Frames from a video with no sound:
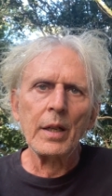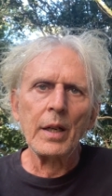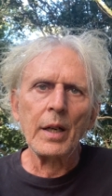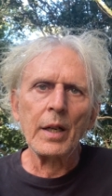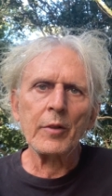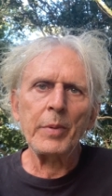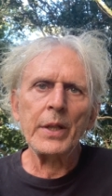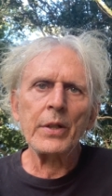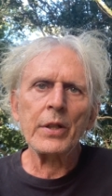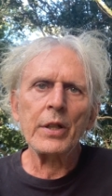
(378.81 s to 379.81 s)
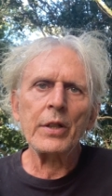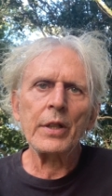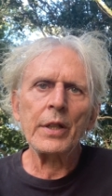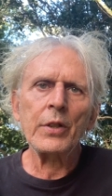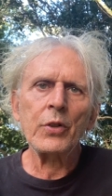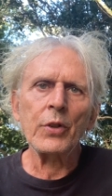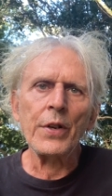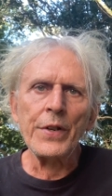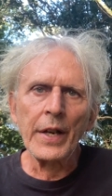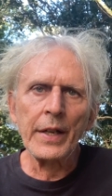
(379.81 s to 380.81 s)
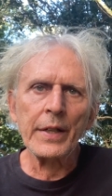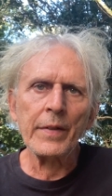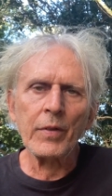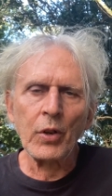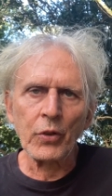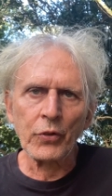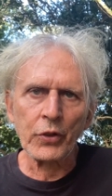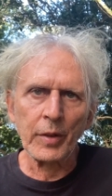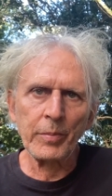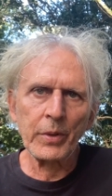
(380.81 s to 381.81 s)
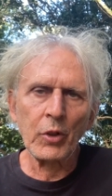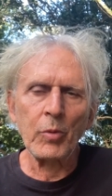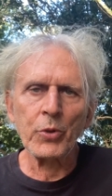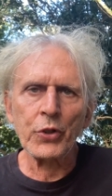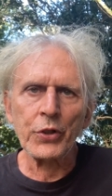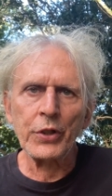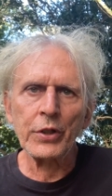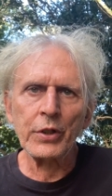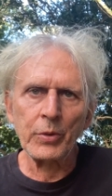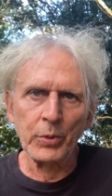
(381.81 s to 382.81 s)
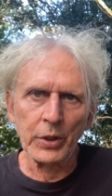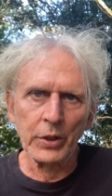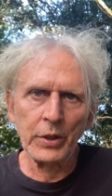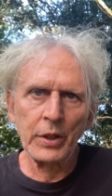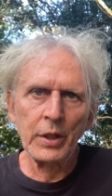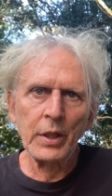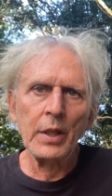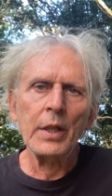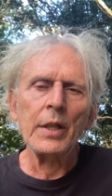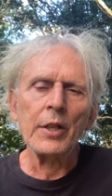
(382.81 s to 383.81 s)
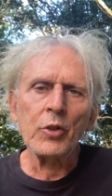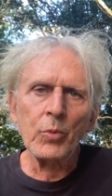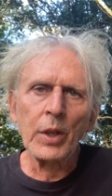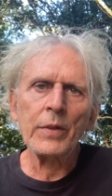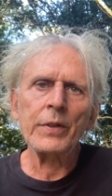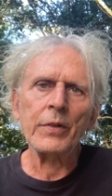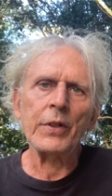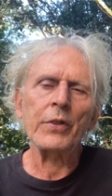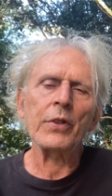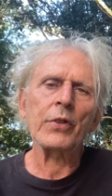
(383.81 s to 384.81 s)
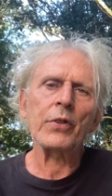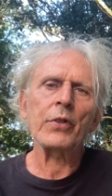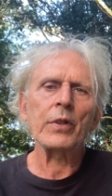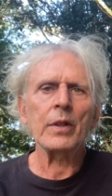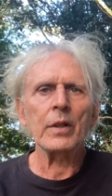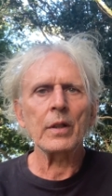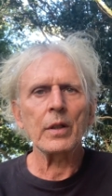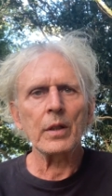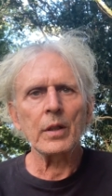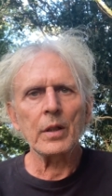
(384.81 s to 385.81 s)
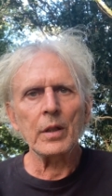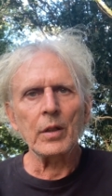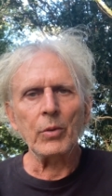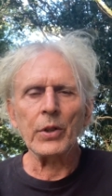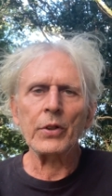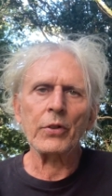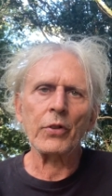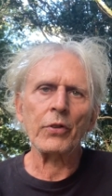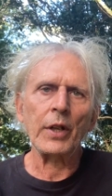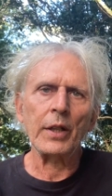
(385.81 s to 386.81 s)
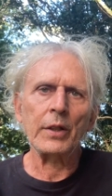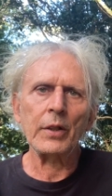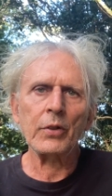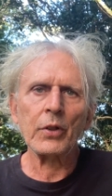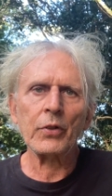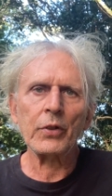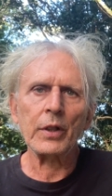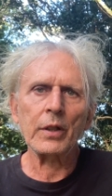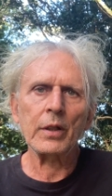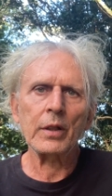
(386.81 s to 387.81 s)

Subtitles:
has been turned into a negative concept, almost a dirty word, is one of the reasons Western society is so sick.